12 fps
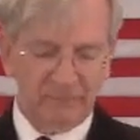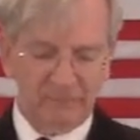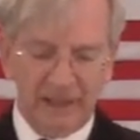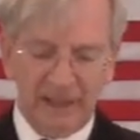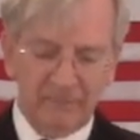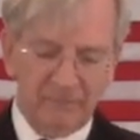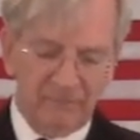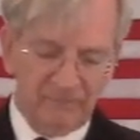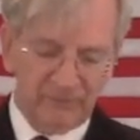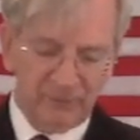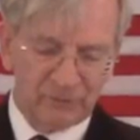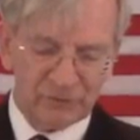My
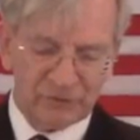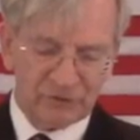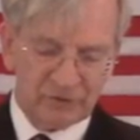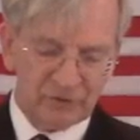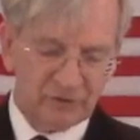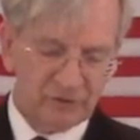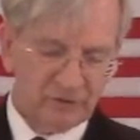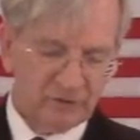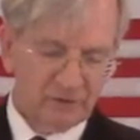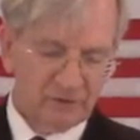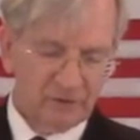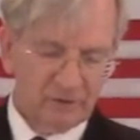first
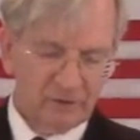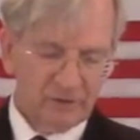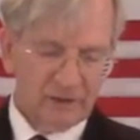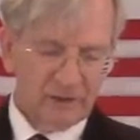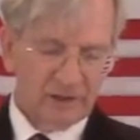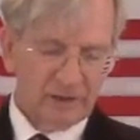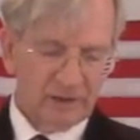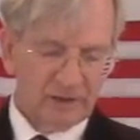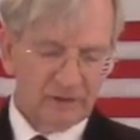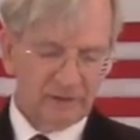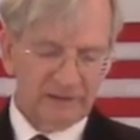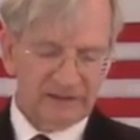
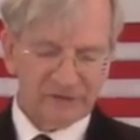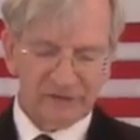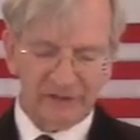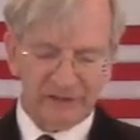lesson